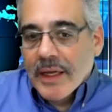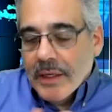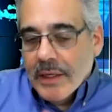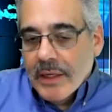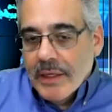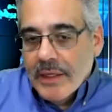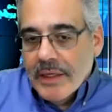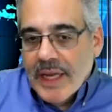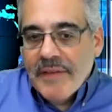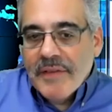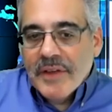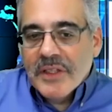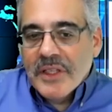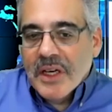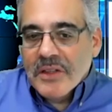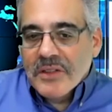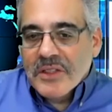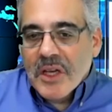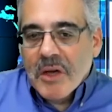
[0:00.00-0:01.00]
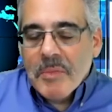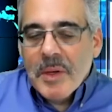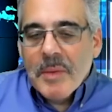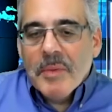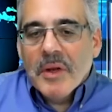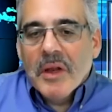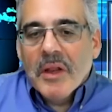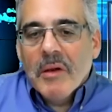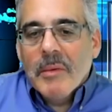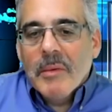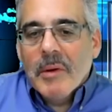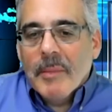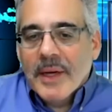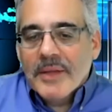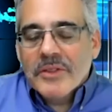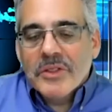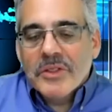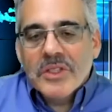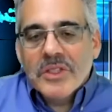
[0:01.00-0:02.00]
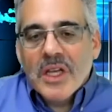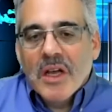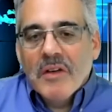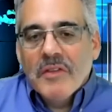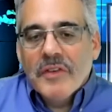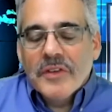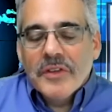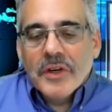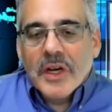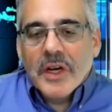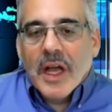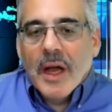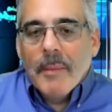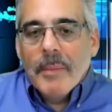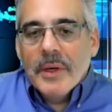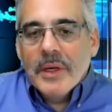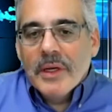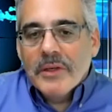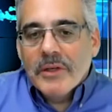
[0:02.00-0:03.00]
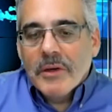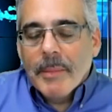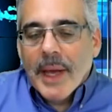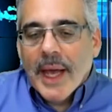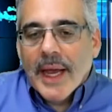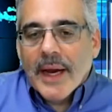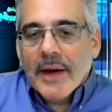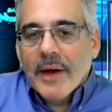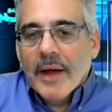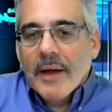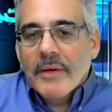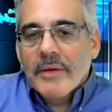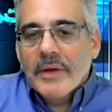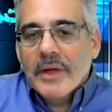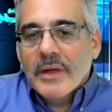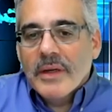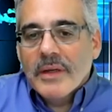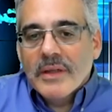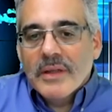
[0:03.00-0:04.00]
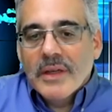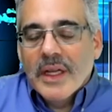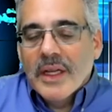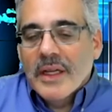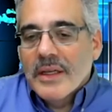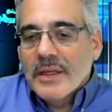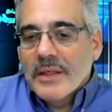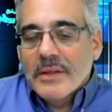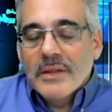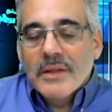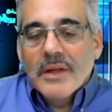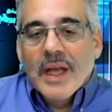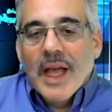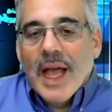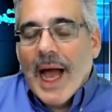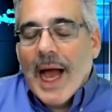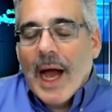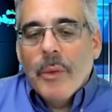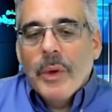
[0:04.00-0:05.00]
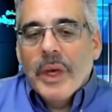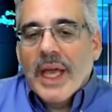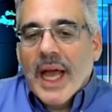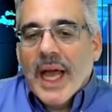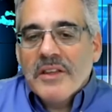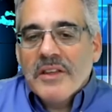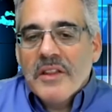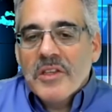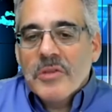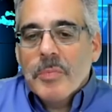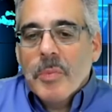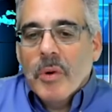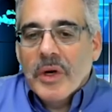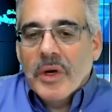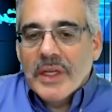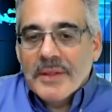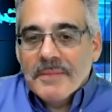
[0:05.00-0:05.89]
David, tell people a little bit about yourself and your company and your background and how we got to this point.